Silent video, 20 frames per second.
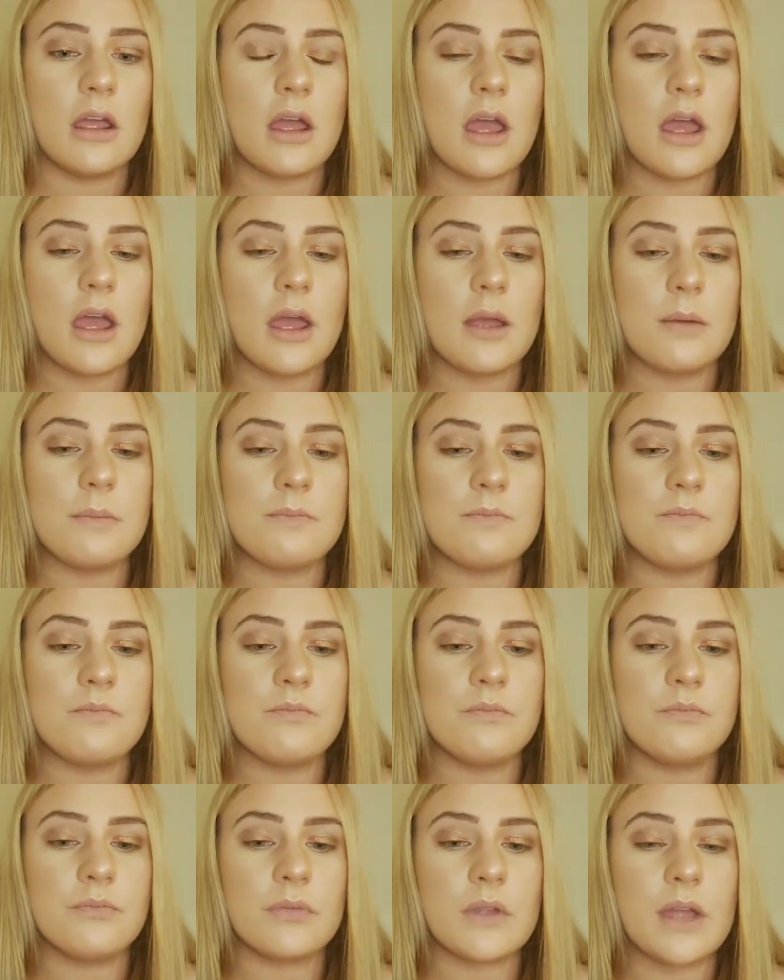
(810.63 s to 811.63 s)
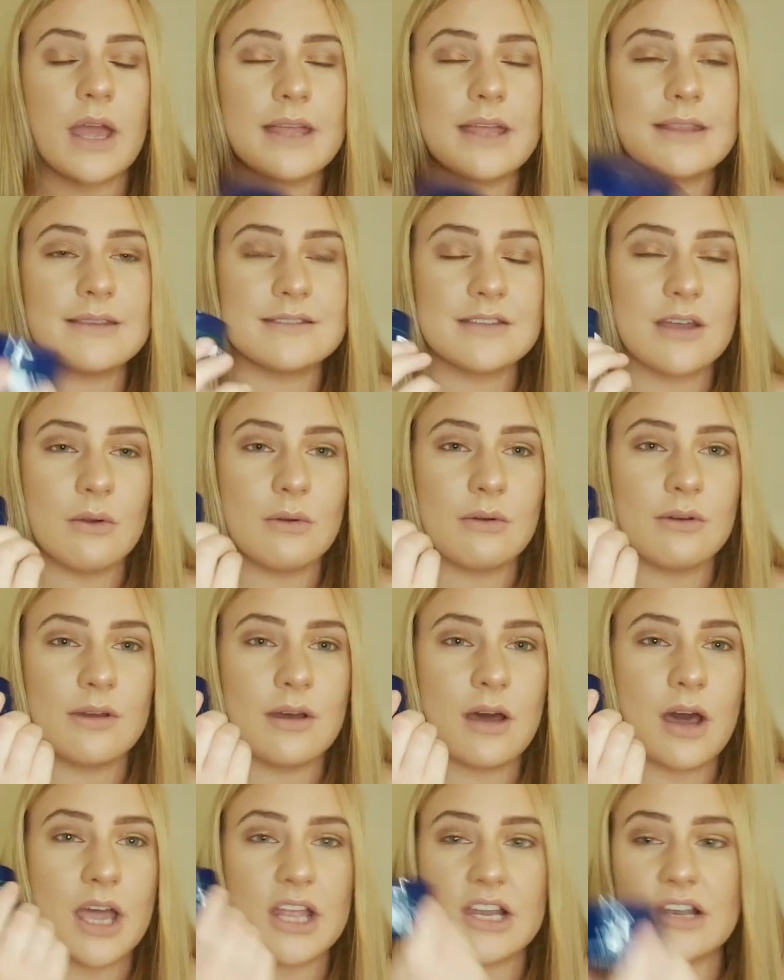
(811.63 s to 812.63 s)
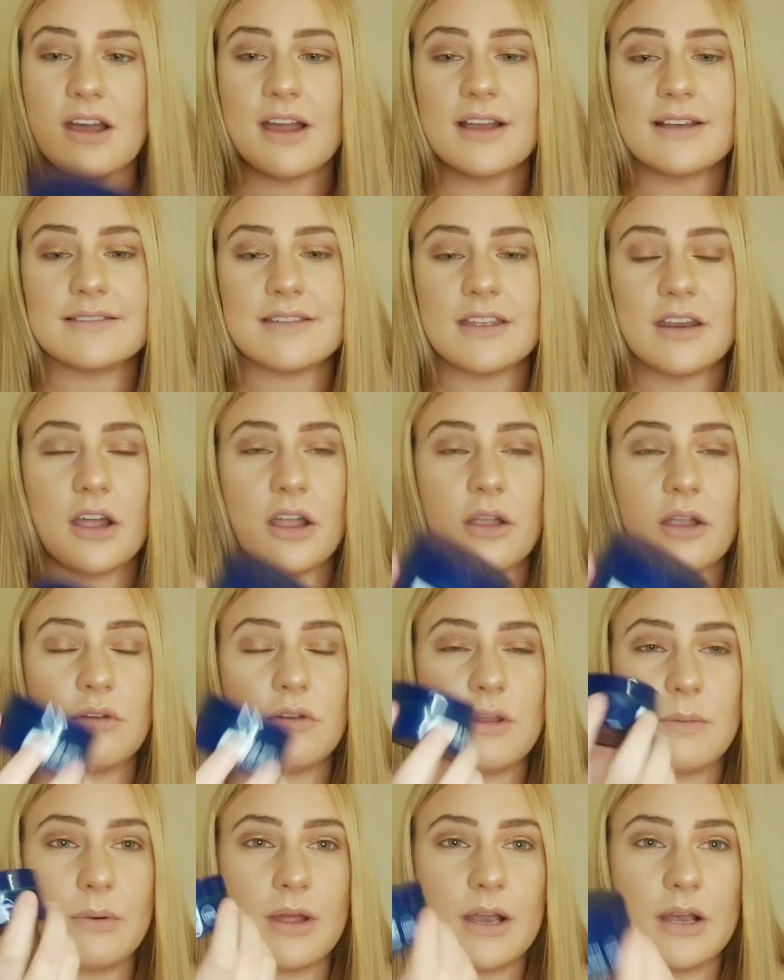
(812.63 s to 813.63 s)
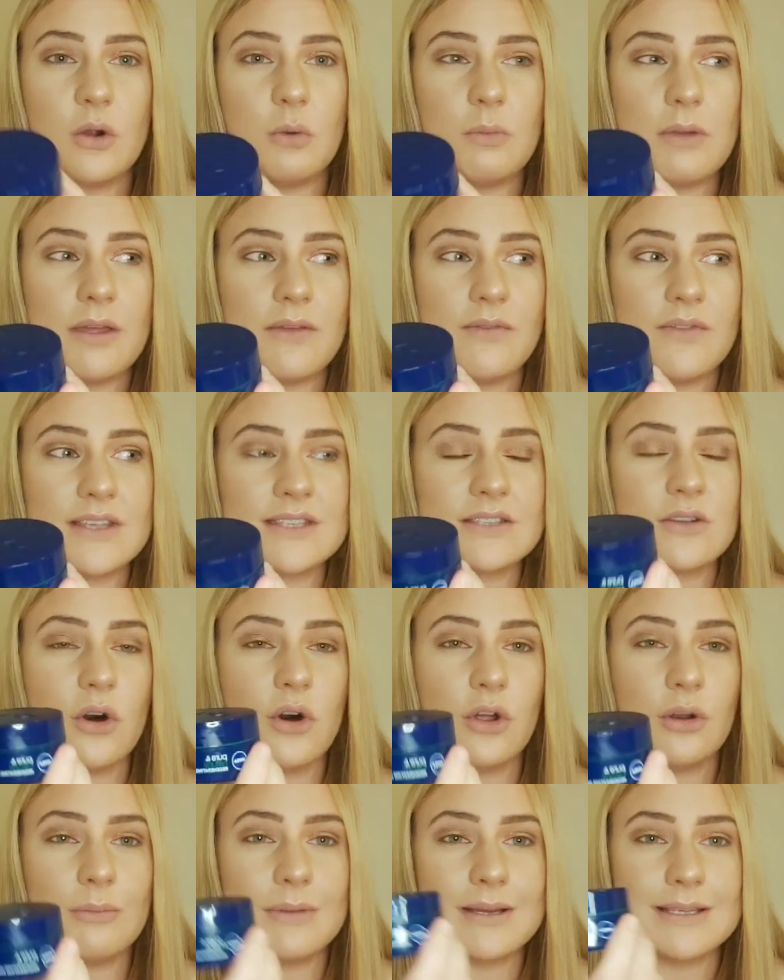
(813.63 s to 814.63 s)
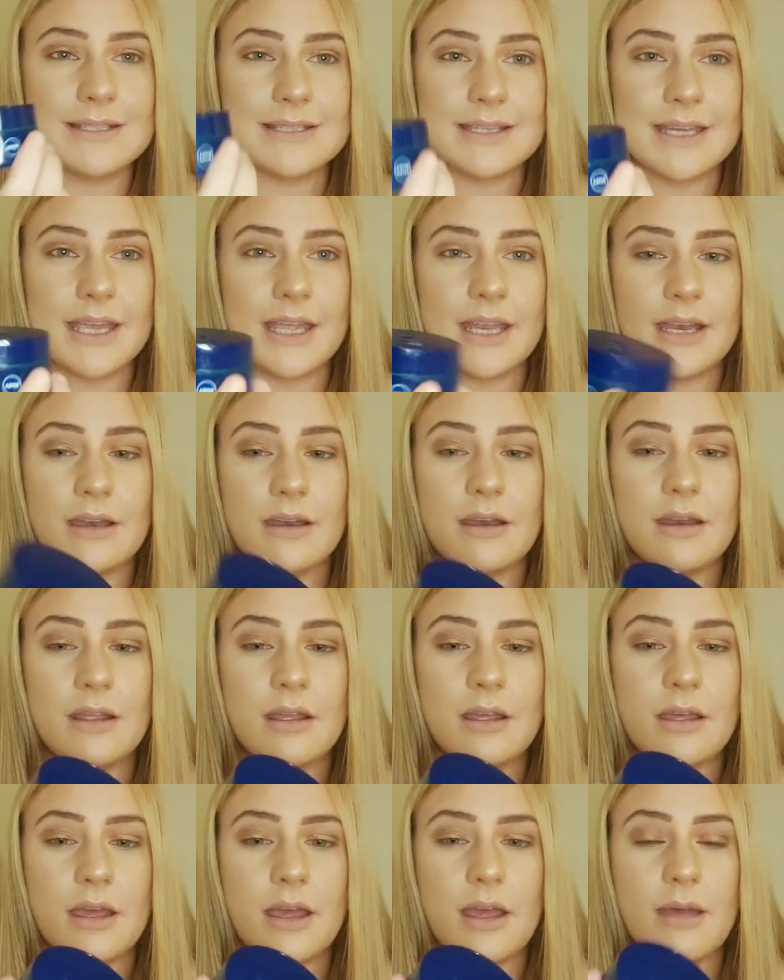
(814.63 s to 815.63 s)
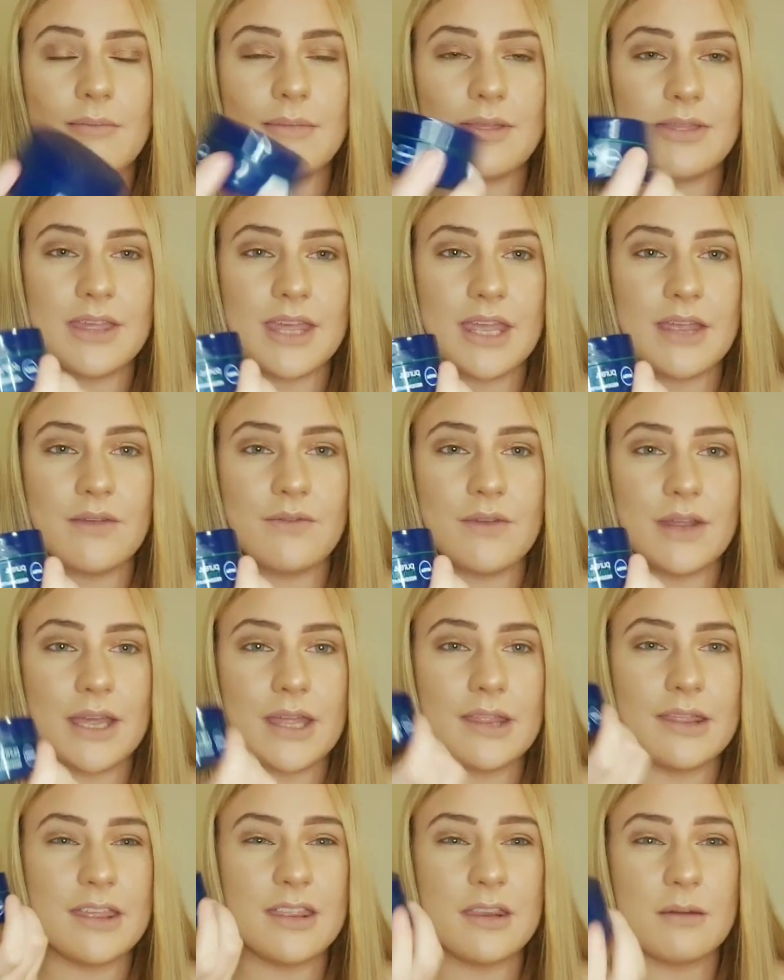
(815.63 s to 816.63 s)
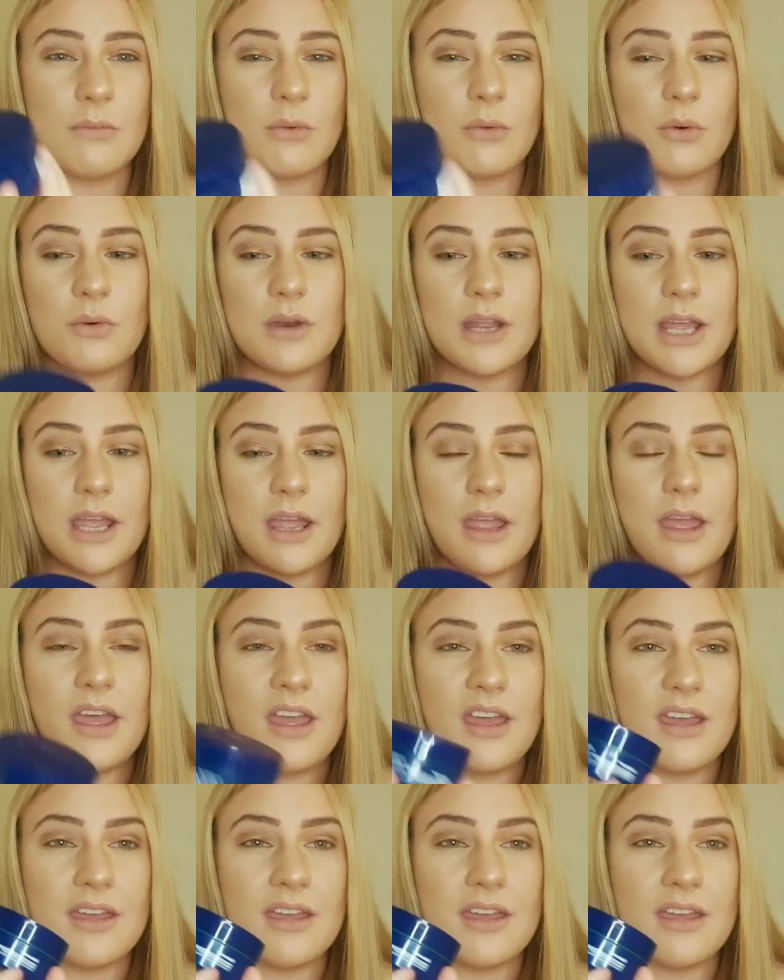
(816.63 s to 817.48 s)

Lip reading: And so like I said, I only put a little bit of this on my skin in the evening, and in the morning